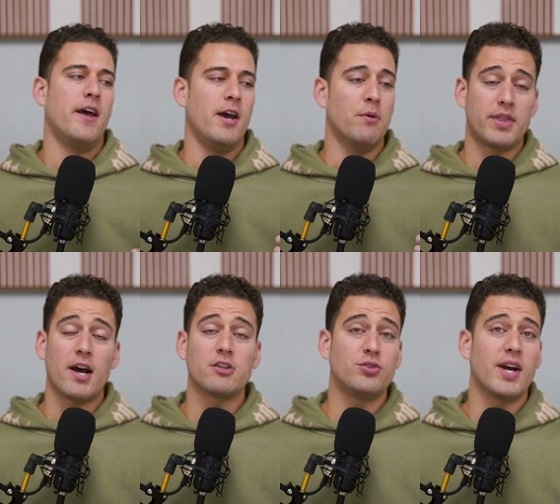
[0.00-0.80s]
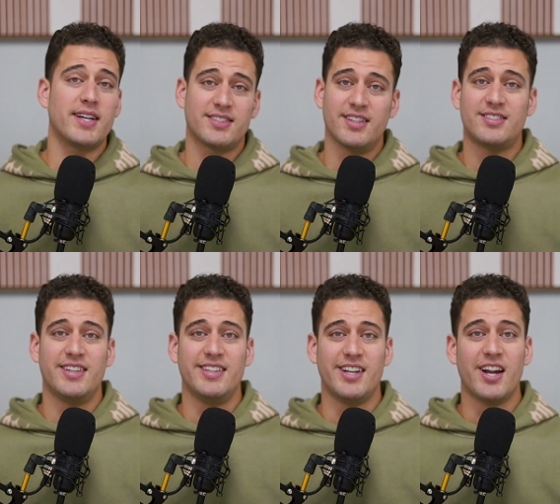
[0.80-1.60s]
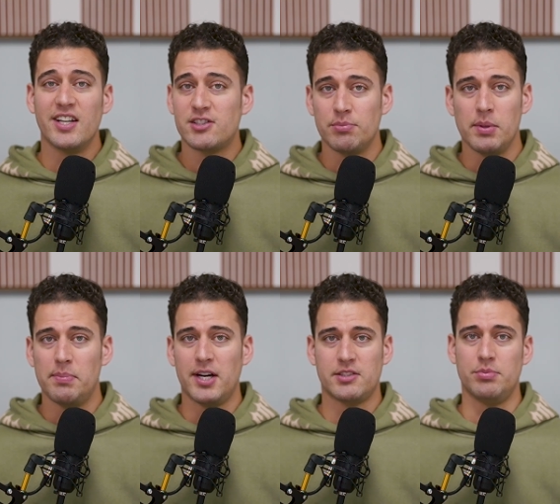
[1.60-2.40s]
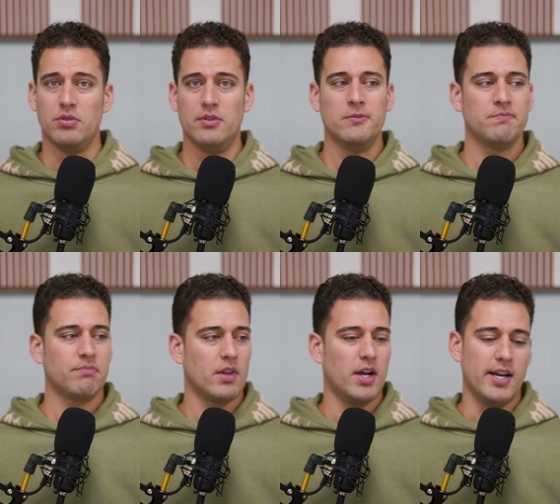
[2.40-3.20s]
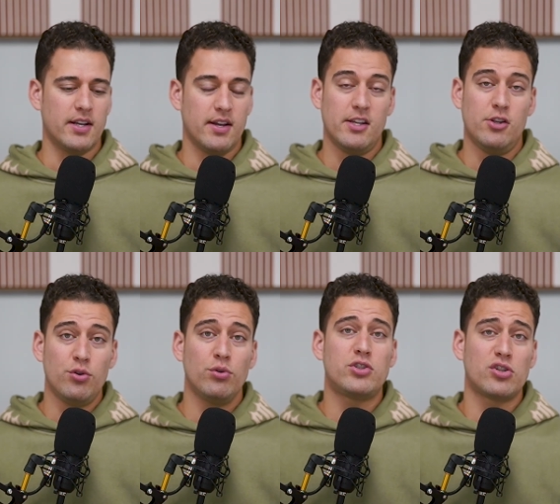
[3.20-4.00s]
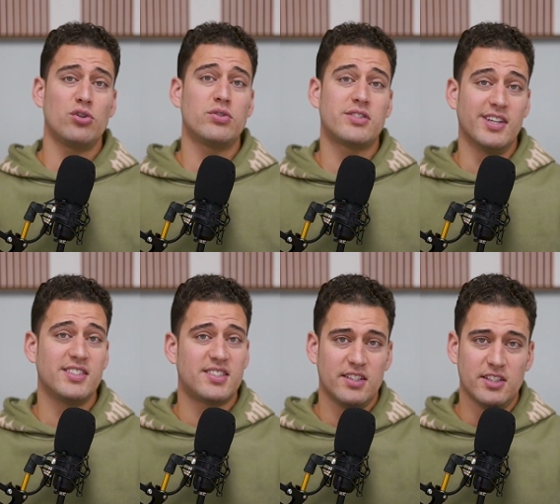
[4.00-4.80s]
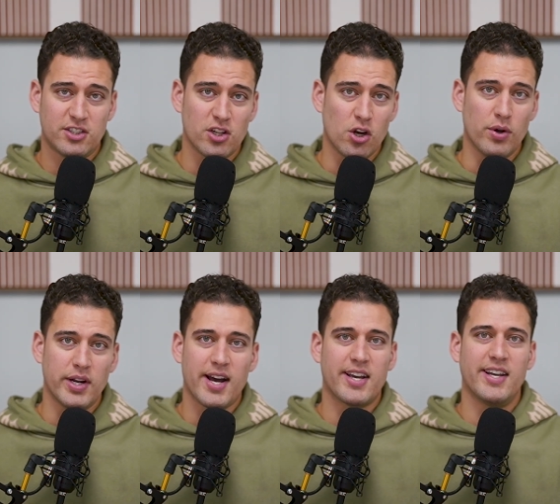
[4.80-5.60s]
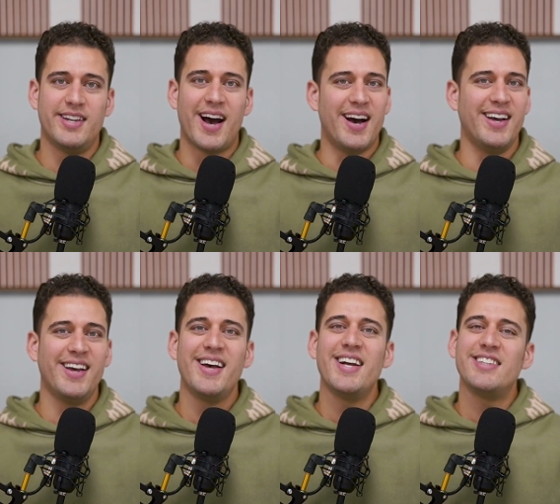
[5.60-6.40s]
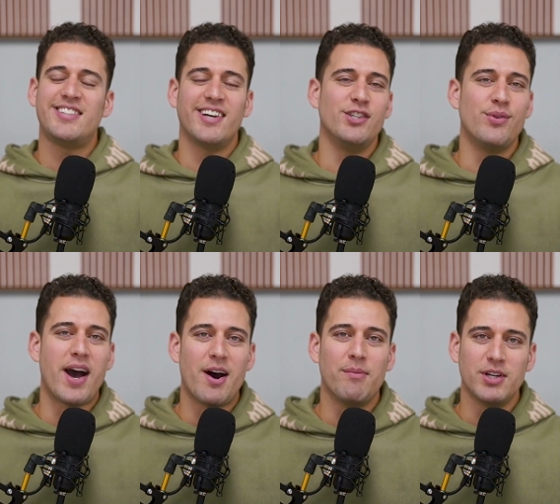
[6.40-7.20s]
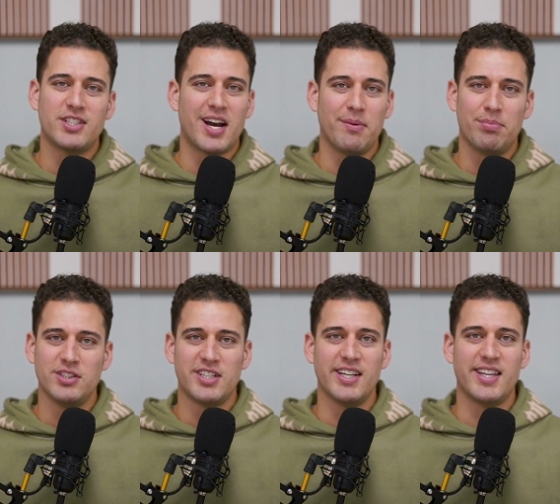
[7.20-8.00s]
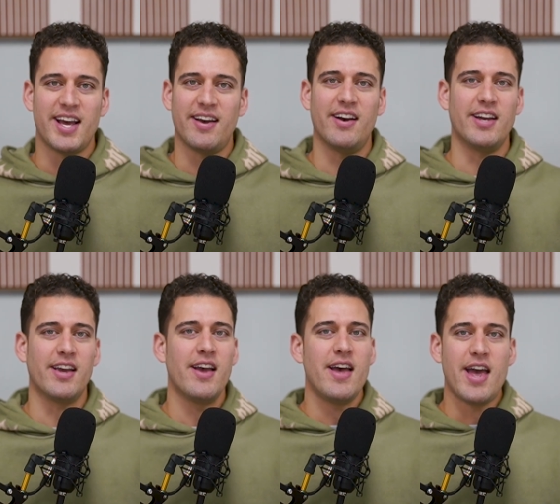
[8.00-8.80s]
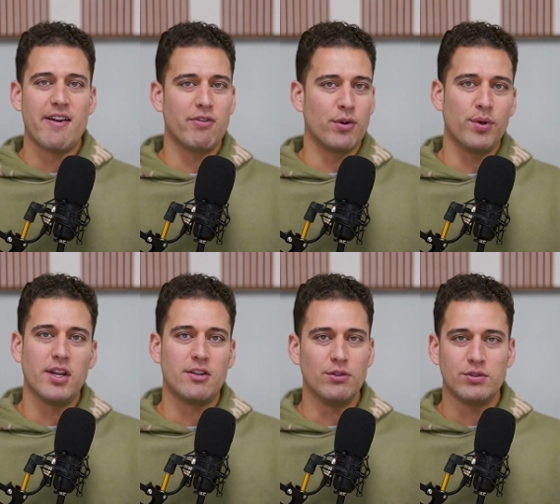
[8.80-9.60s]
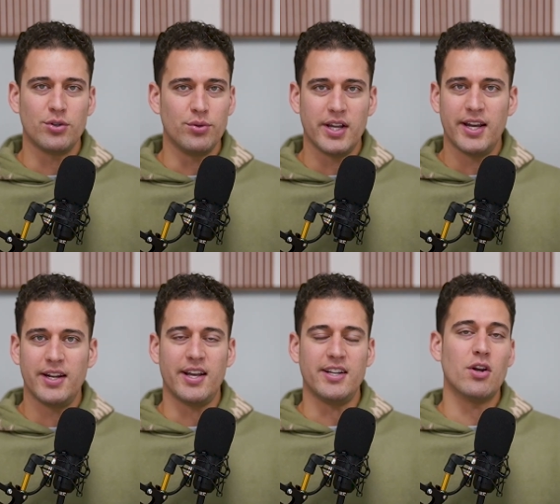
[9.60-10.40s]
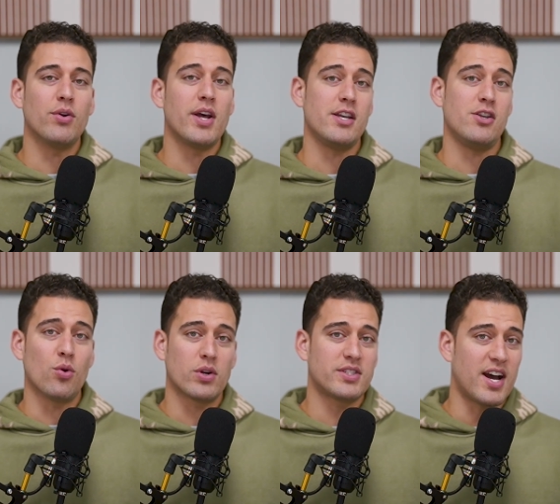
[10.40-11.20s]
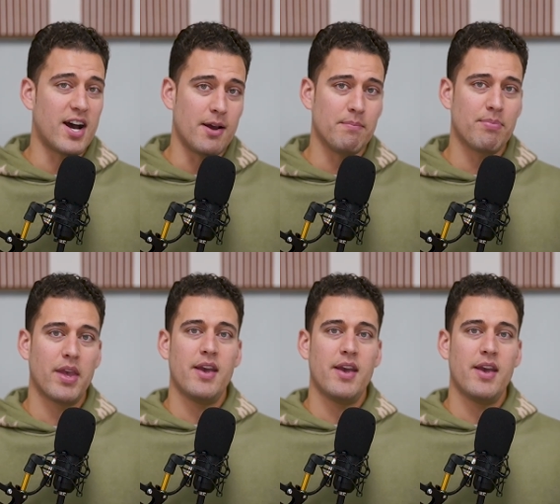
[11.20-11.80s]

And without you guys listening, none of this would be possible. Like, you choose to listen to the show, and I cannot tell you how much I appreciate that. Like, every week you tune in and donate your time